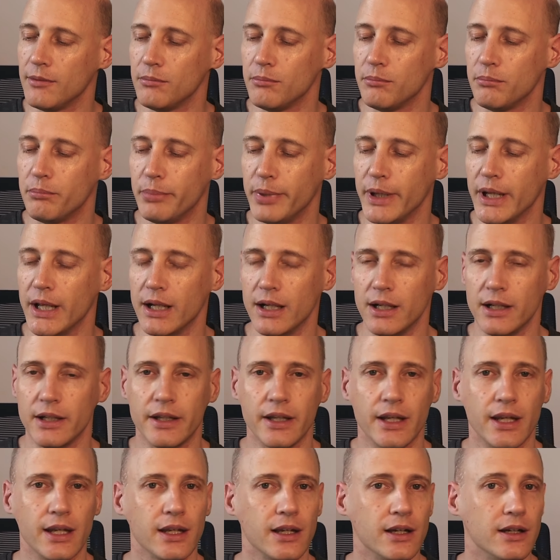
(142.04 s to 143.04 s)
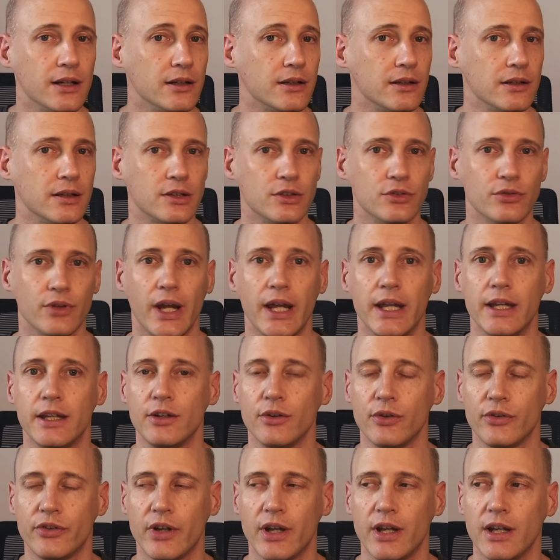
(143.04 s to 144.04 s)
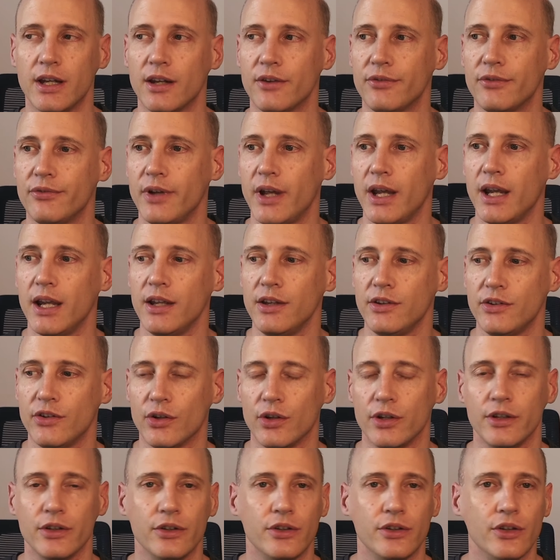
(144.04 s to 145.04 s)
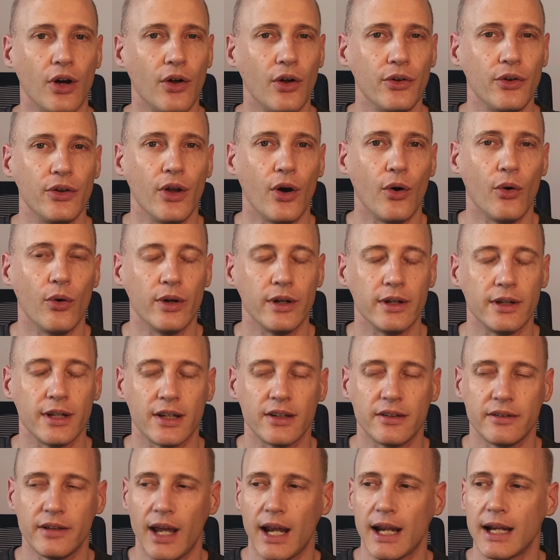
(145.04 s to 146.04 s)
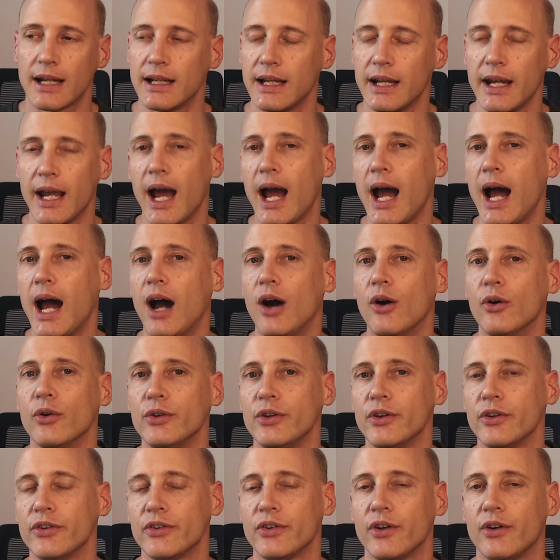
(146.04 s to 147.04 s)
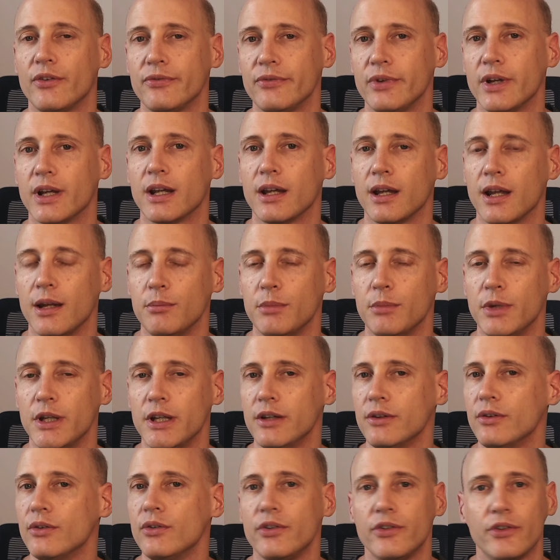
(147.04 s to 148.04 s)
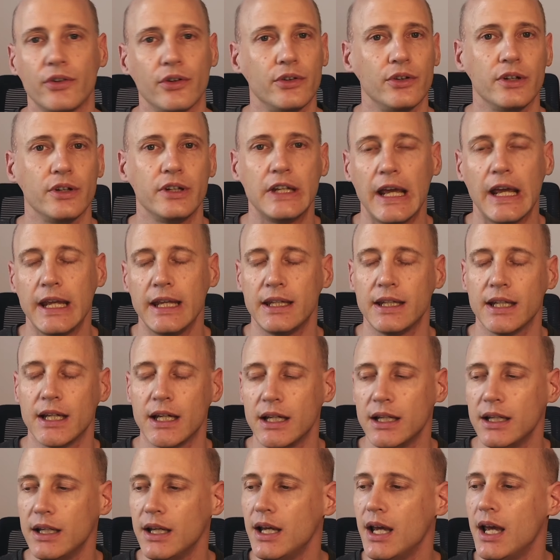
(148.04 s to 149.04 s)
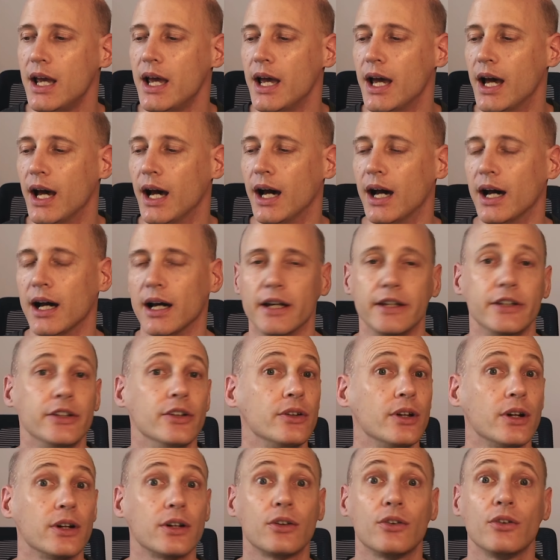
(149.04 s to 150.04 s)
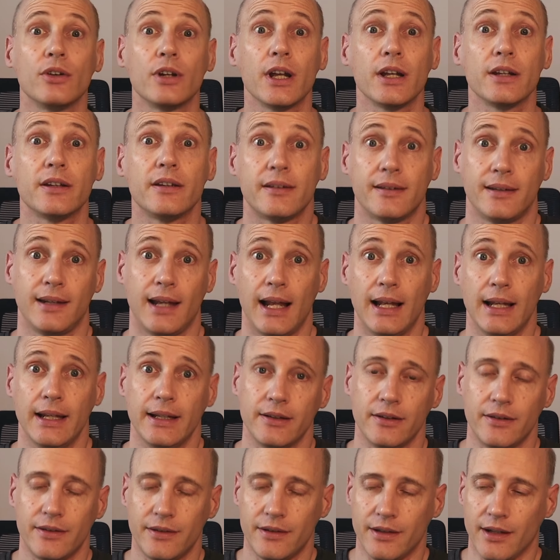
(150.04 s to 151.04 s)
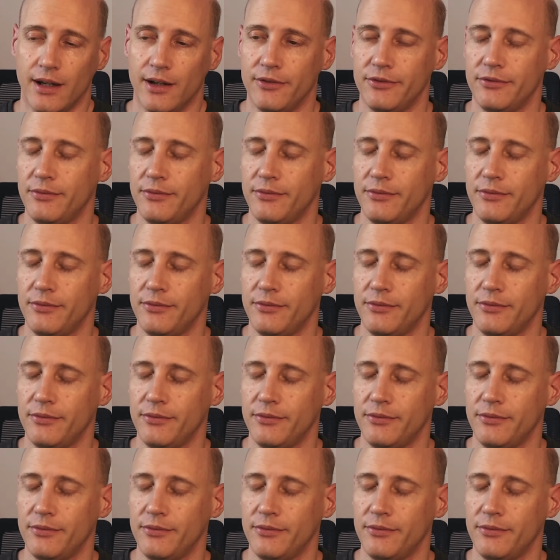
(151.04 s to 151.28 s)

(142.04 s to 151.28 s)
building a great user interface, or you don't know exactly how your software can be used or your data. You're not good at selling stuff.